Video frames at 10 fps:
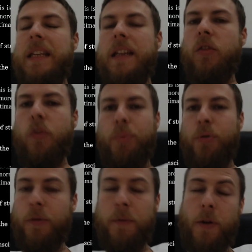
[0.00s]
need to
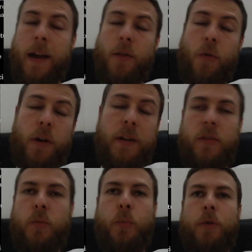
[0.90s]
prove and or
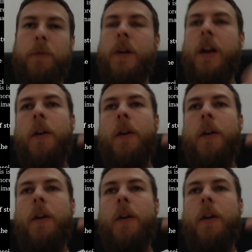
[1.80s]
disprove